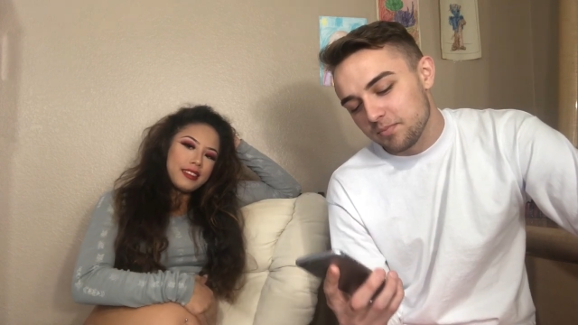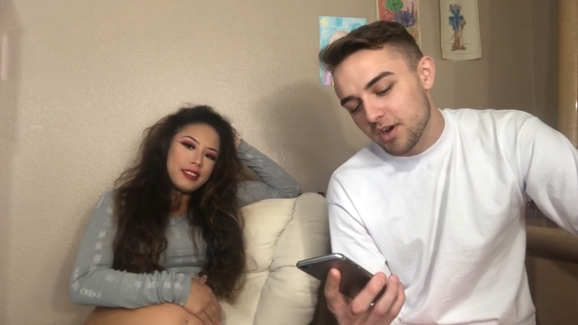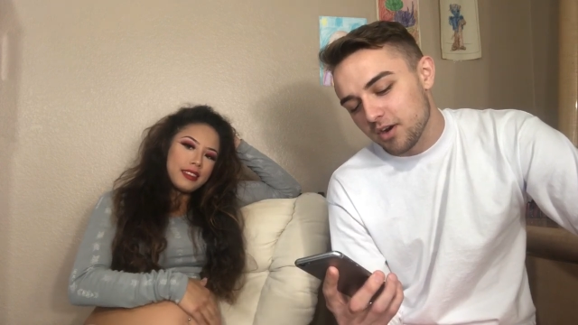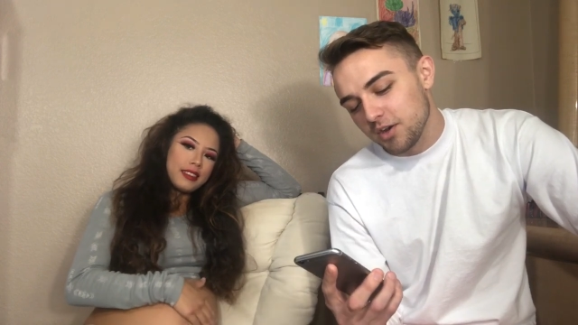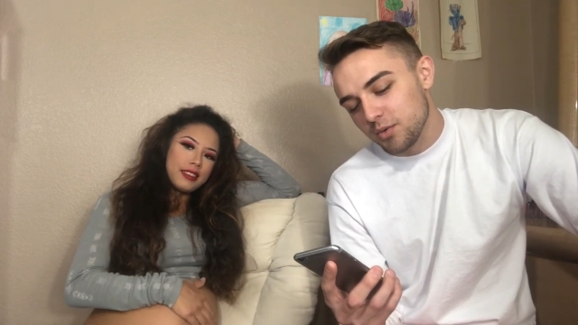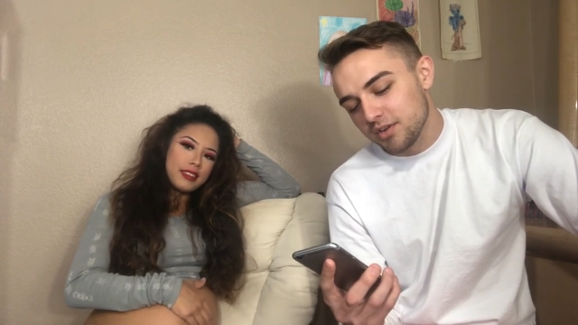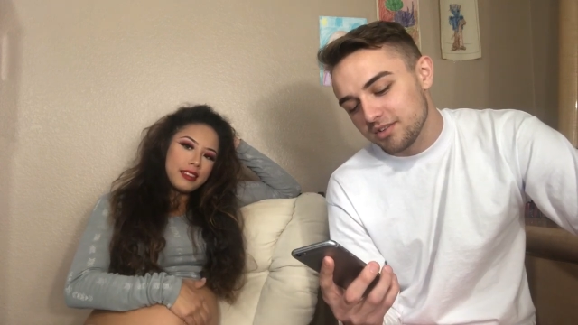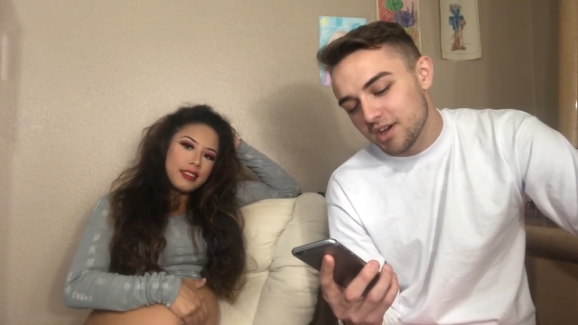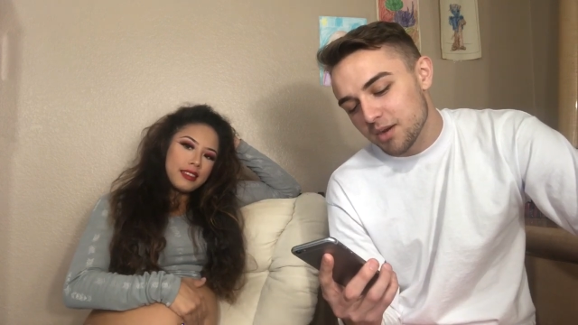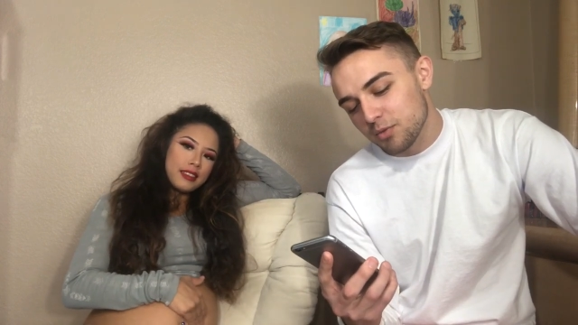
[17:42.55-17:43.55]
Speaker 1: Are you and
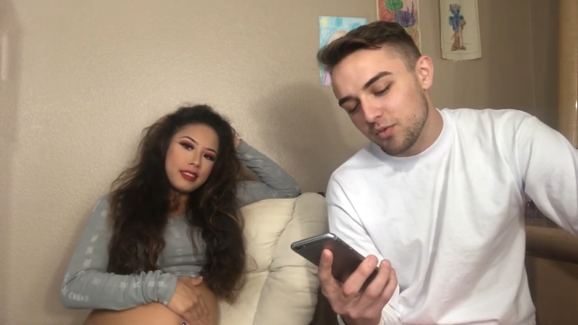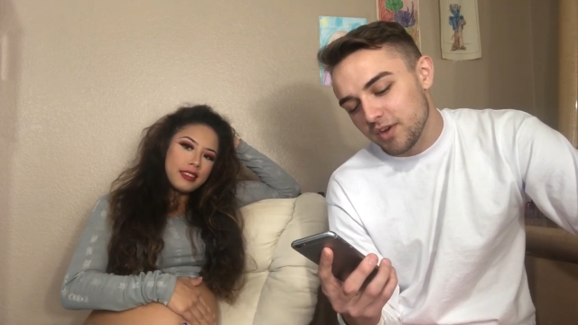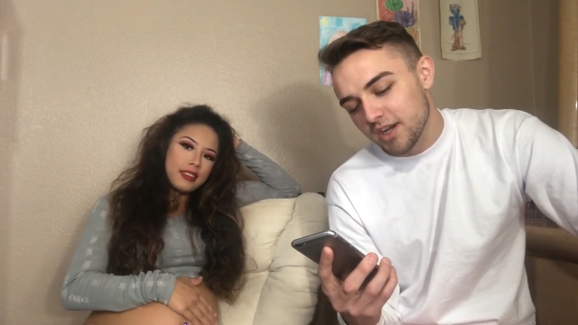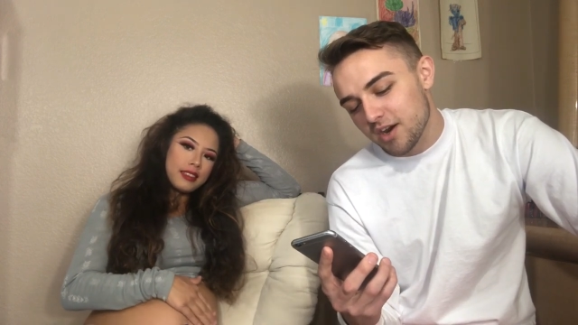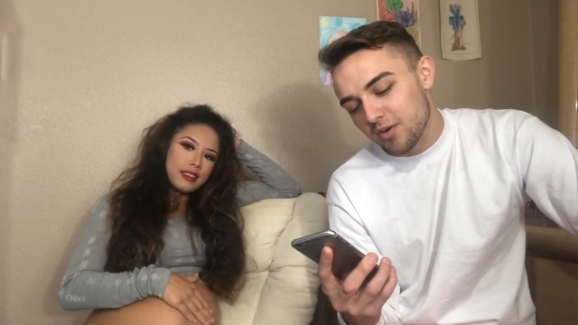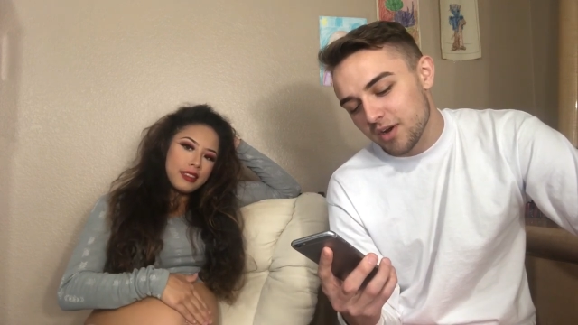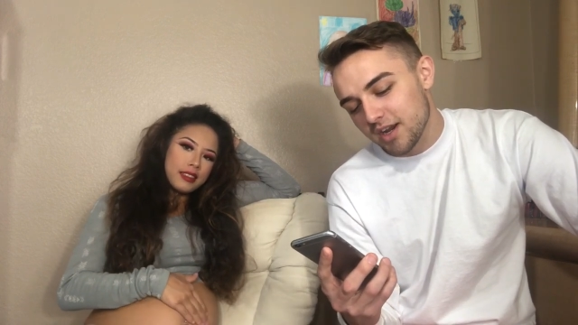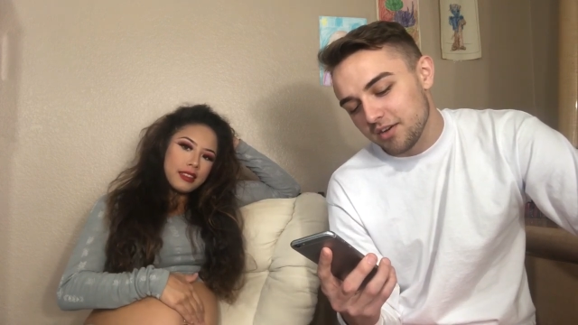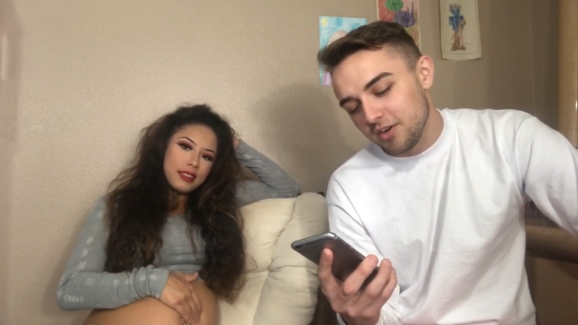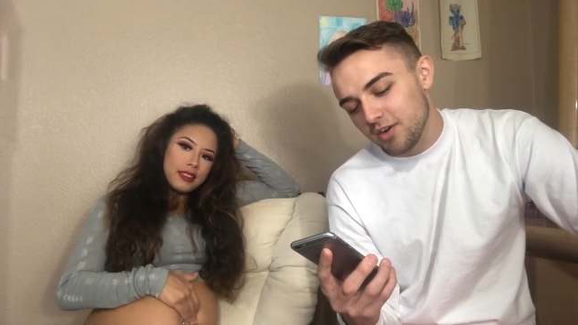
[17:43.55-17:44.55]
Zach moving out,
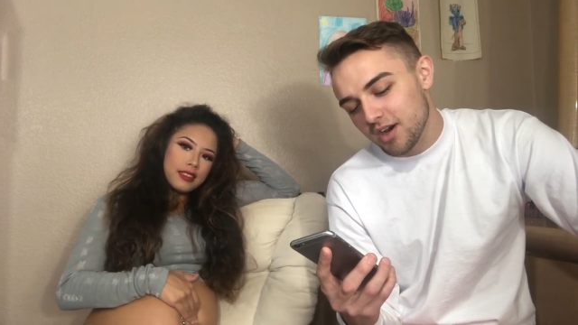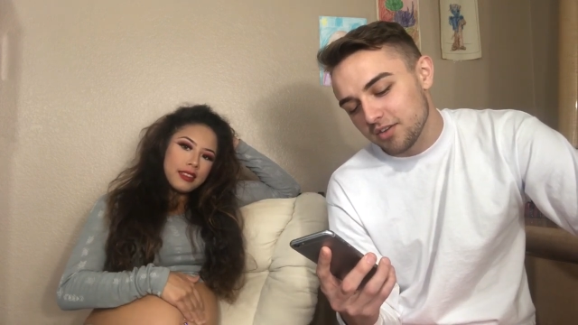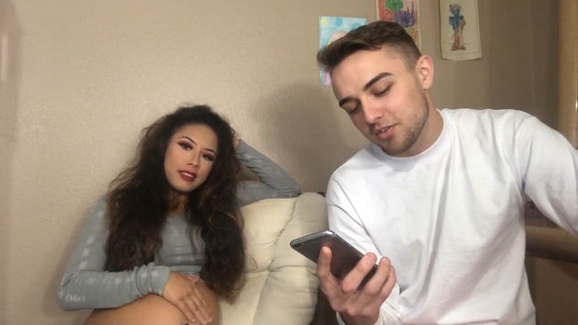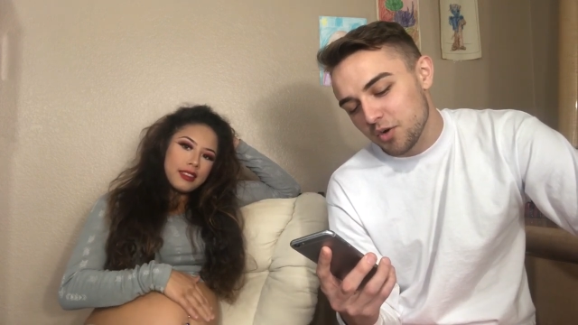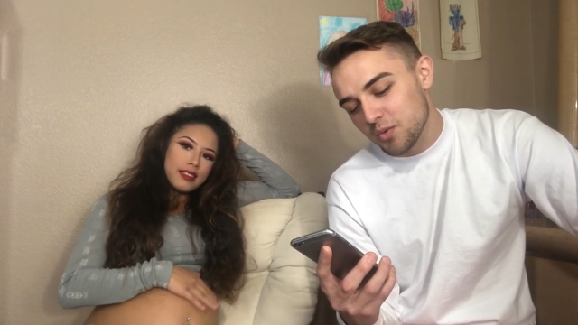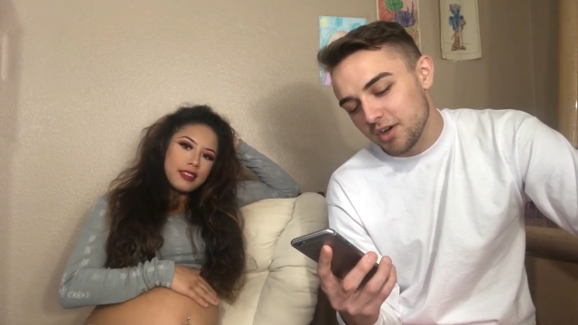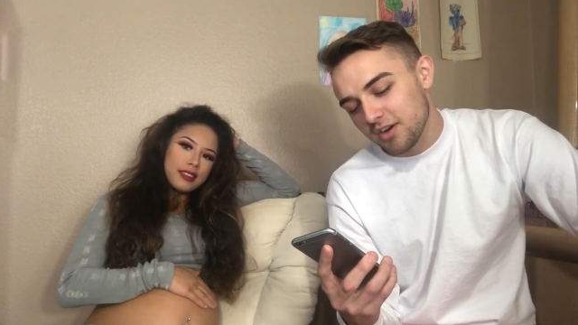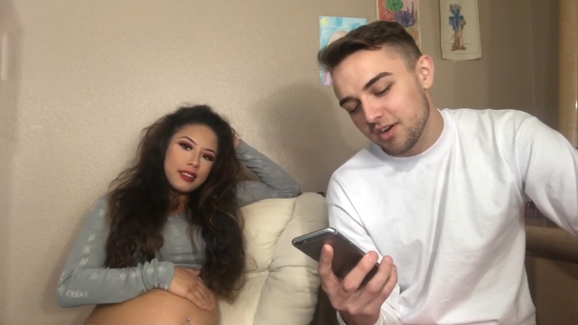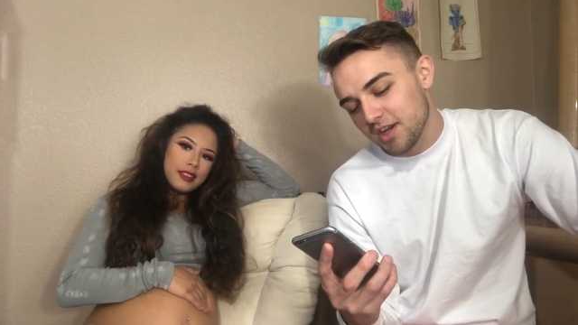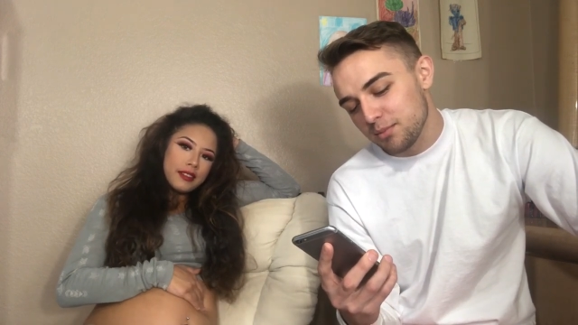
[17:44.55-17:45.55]
and do you guys know what
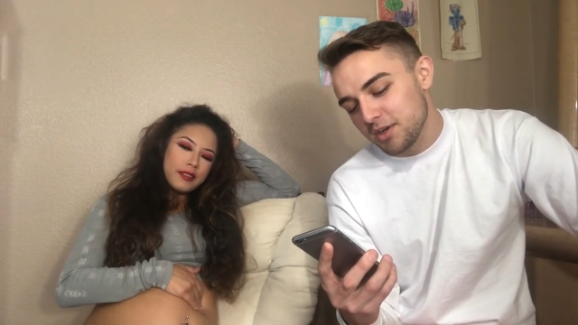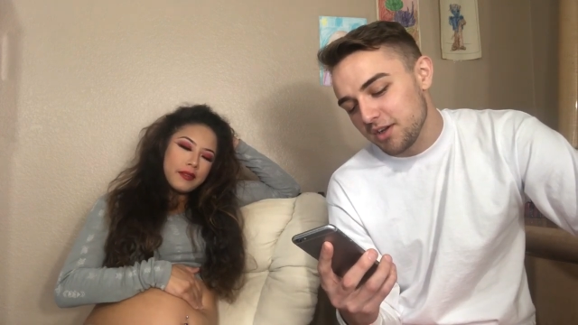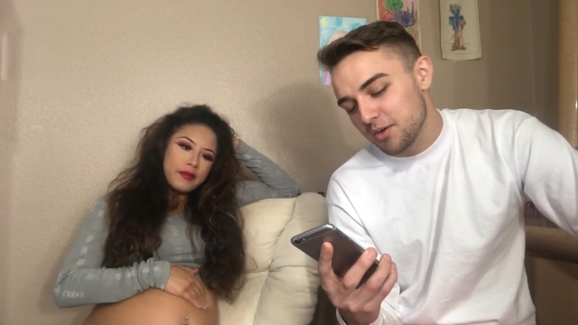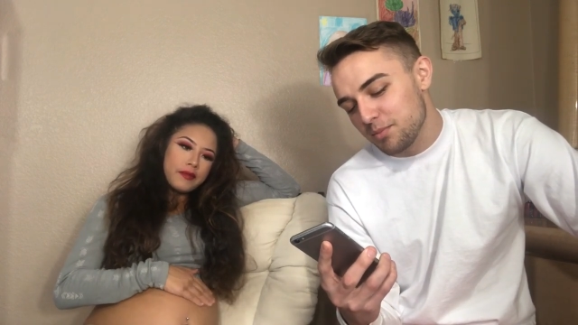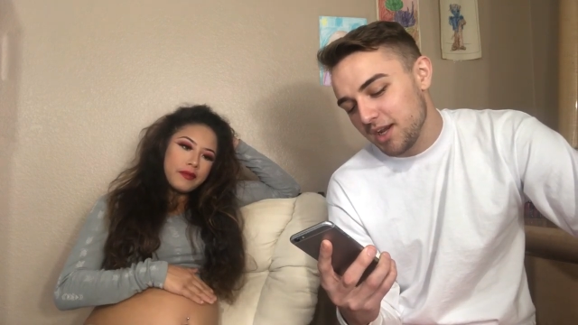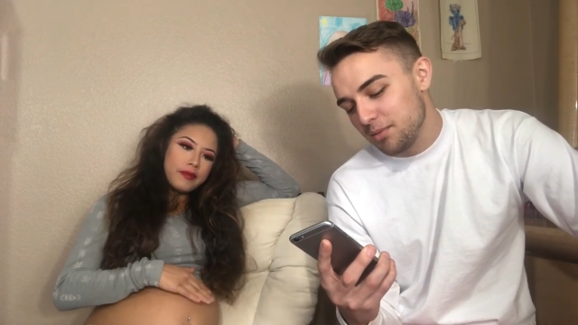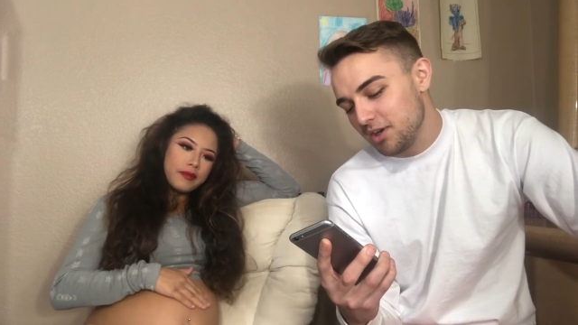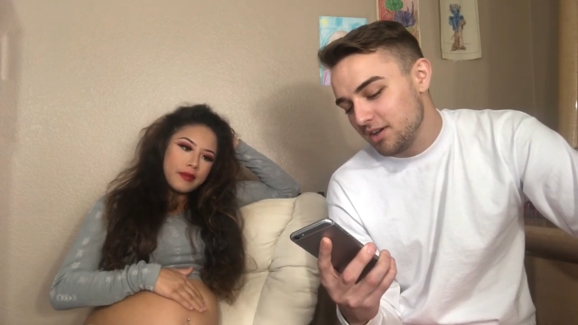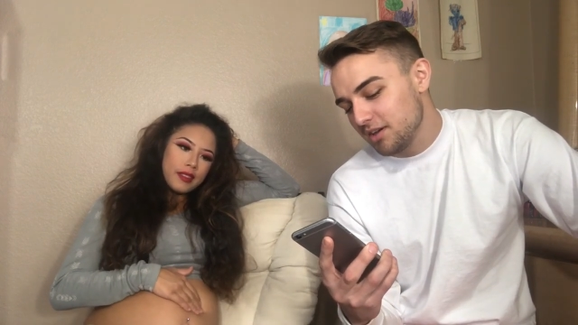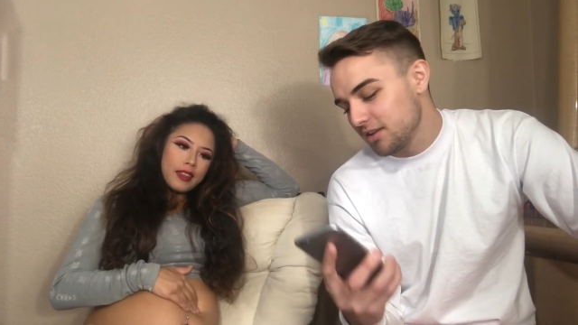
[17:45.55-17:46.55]
you're naming your
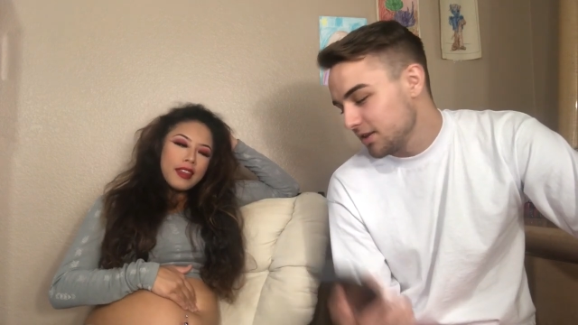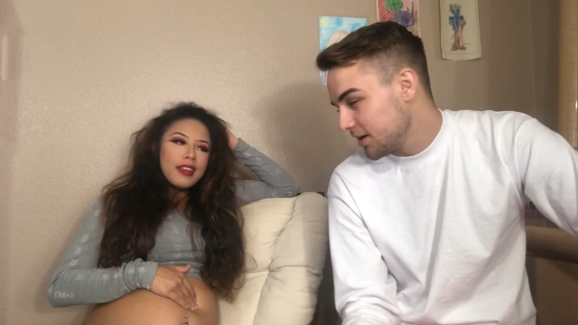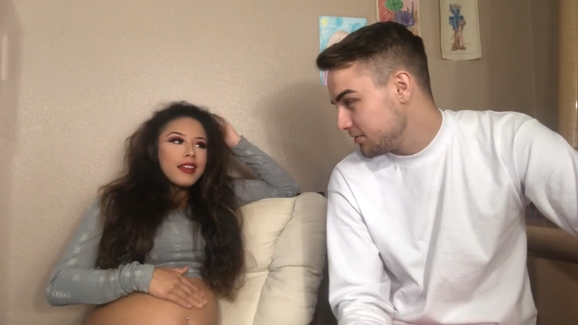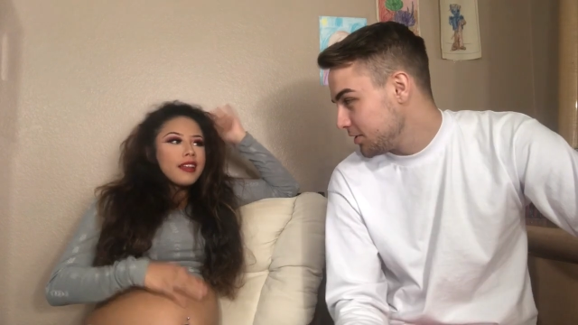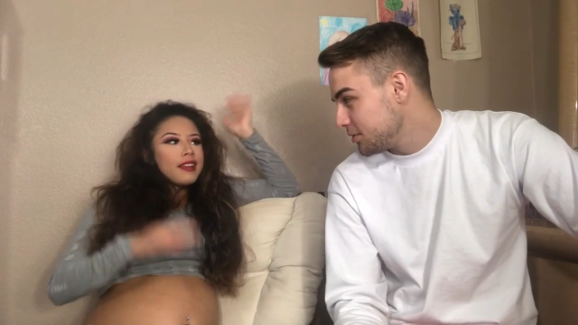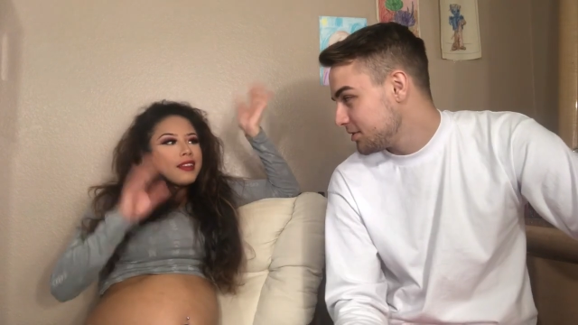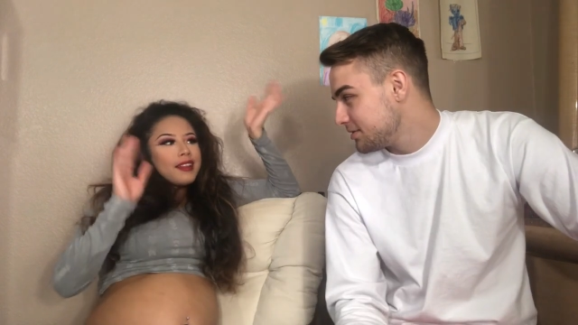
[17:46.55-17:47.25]
baby? Love you.